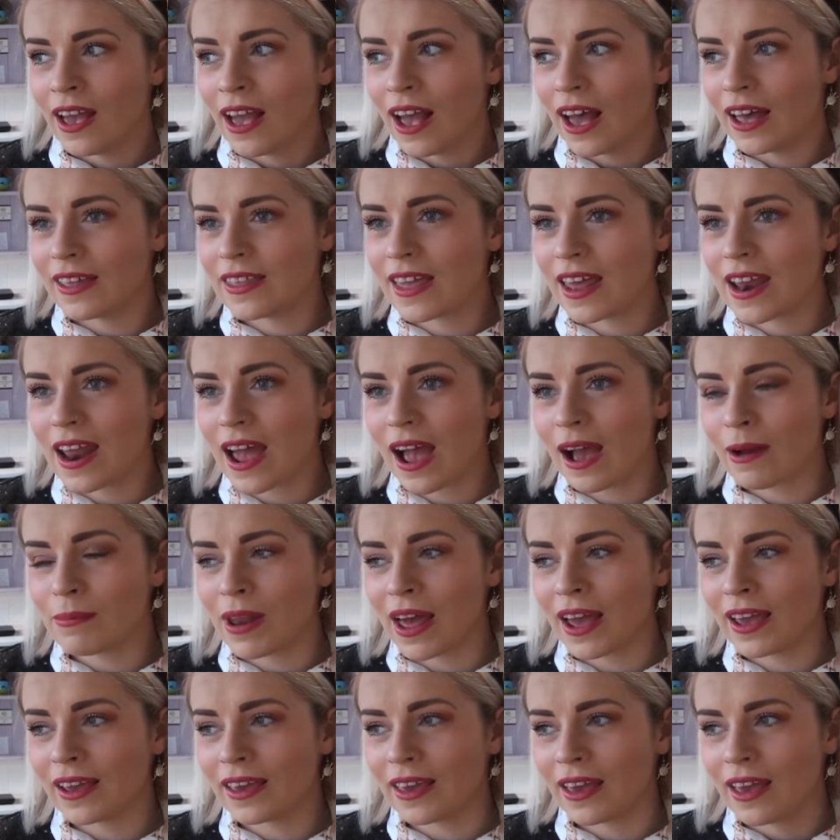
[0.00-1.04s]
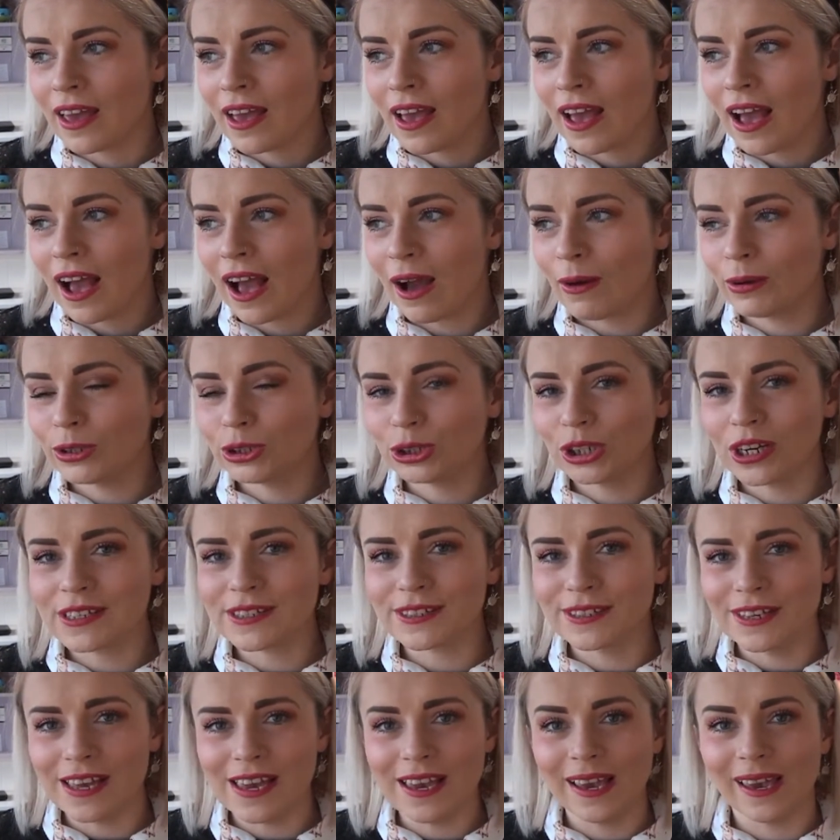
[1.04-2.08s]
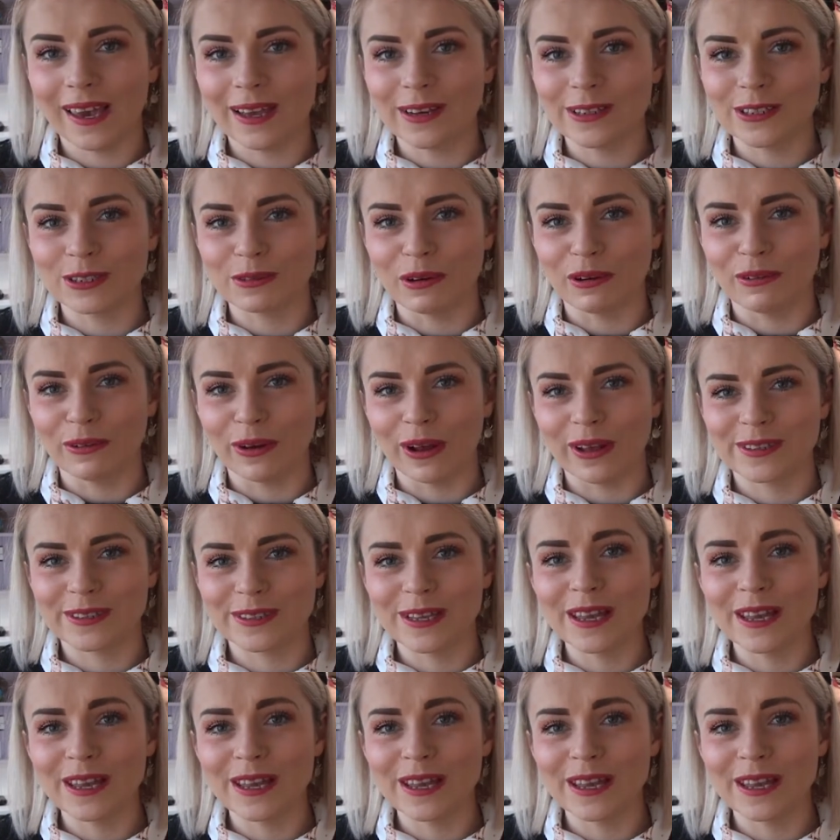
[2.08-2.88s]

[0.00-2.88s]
And then I'm like, I was trying to sneak into a